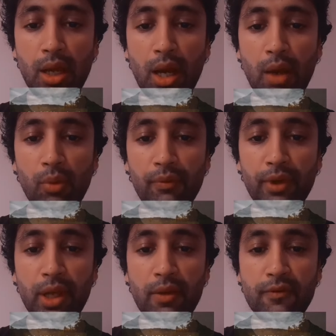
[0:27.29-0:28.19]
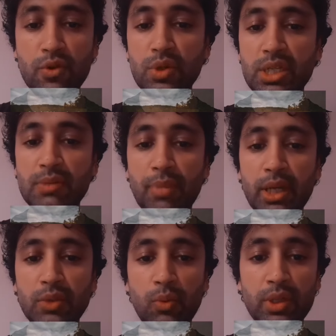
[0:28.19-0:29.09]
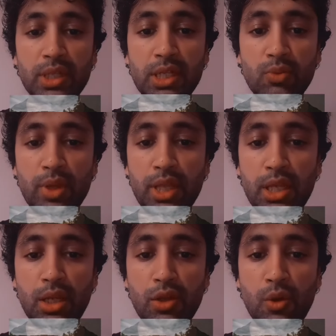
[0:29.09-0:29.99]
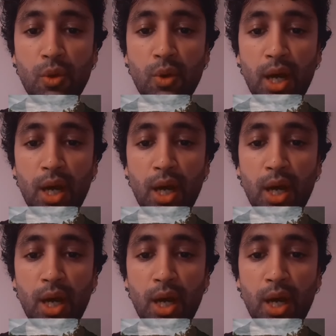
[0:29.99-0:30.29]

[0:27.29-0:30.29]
I will forgive you despite what is within you